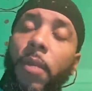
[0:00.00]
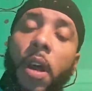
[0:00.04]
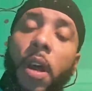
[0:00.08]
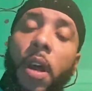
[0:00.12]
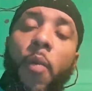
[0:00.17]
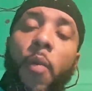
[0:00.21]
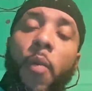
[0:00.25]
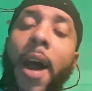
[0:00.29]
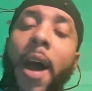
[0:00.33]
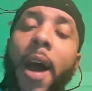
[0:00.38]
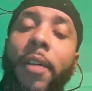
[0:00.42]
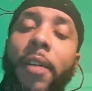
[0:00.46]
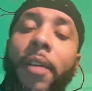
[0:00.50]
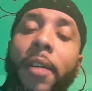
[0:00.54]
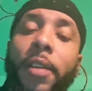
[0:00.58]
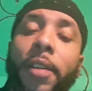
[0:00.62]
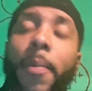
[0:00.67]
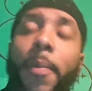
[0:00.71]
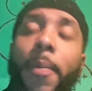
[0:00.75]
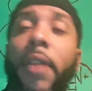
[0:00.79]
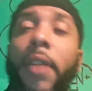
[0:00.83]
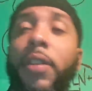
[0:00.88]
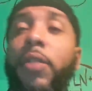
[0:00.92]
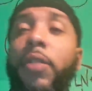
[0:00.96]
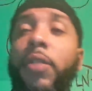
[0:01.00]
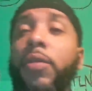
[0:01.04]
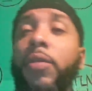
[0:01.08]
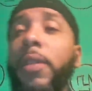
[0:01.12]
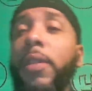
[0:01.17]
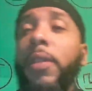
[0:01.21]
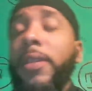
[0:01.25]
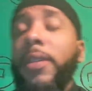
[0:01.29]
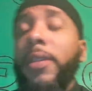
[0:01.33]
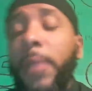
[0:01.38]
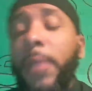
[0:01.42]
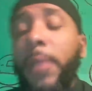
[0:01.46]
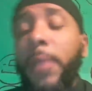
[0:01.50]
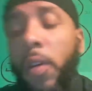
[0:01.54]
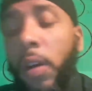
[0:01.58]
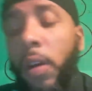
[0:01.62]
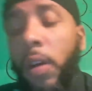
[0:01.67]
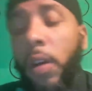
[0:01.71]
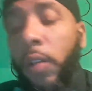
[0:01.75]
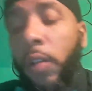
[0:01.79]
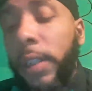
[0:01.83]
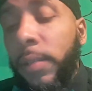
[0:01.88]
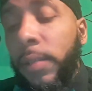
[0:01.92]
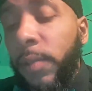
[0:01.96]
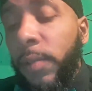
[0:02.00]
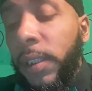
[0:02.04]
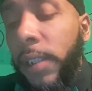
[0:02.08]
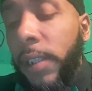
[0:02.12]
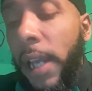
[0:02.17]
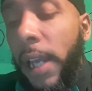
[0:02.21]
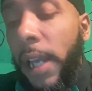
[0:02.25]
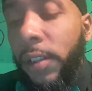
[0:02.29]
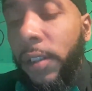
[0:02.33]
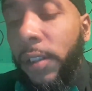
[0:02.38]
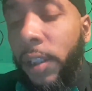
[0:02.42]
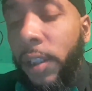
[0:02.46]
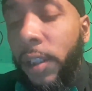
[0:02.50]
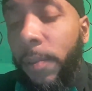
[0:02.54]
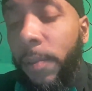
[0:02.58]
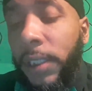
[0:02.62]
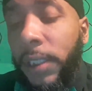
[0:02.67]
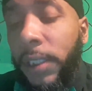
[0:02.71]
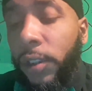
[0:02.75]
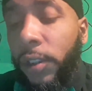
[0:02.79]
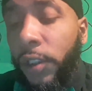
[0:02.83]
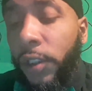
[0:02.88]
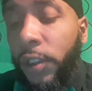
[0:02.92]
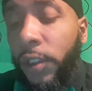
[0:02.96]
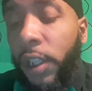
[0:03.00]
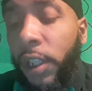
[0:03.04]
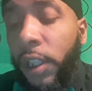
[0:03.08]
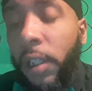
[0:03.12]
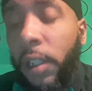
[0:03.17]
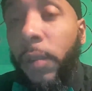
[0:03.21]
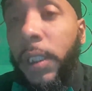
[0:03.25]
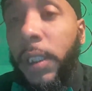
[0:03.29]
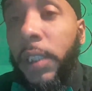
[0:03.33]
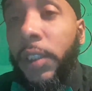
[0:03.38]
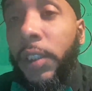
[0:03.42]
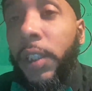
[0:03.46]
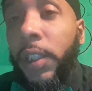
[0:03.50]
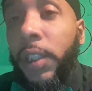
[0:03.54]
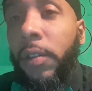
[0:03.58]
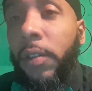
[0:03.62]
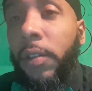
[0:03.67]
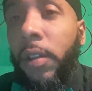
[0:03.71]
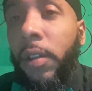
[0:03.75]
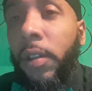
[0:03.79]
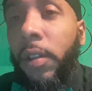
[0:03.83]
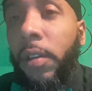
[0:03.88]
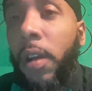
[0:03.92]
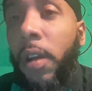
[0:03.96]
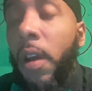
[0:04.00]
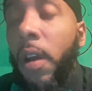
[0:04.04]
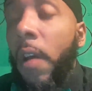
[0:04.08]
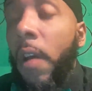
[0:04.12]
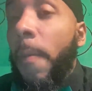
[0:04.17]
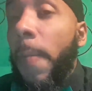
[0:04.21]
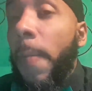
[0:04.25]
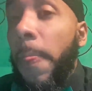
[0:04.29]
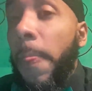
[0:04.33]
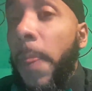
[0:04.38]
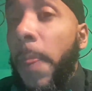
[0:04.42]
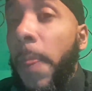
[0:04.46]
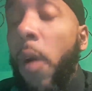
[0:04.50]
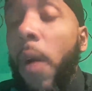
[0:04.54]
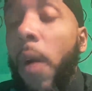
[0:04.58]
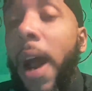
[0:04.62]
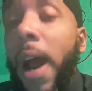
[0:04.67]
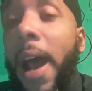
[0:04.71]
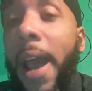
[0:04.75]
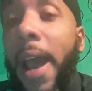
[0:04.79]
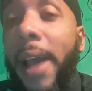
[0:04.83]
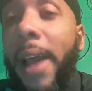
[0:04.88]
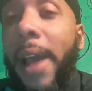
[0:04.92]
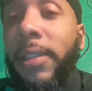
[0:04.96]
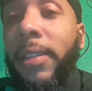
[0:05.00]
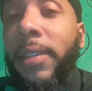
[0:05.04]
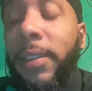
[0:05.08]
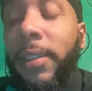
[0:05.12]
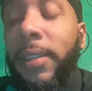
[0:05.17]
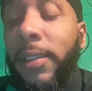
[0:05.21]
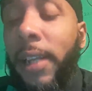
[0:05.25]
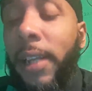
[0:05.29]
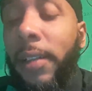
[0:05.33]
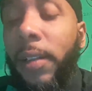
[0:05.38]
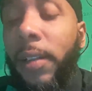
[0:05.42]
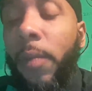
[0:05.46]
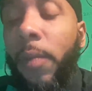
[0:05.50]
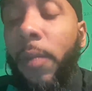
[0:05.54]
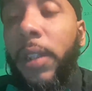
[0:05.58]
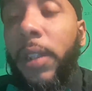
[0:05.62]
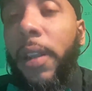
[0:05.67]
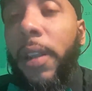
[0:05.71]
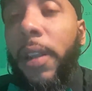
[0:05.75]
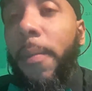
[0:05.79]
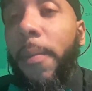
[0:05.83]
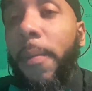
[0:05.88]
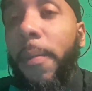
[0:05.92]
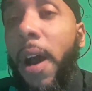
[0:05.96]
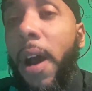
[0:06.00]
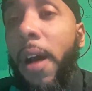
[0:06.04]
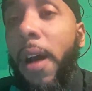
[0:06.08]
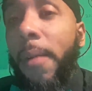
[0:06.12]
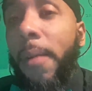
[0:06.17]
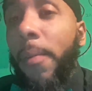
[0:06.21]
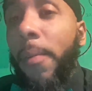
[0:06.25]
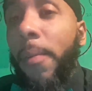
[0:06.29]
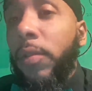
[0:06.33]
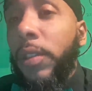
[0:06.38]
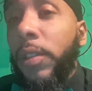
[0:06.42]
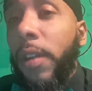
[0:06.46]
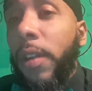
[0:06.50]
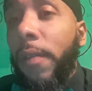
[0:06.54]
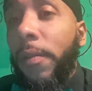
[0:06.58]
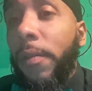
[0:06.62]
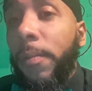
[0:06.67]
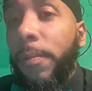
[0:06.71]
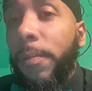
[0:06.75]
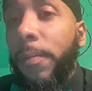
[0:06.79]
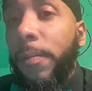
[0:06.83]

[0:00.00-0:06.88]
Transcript: Wow, LaMel, you doing something on Christmas Day. You should be chilling with the children. No, I actually sent them with their mom, most of them.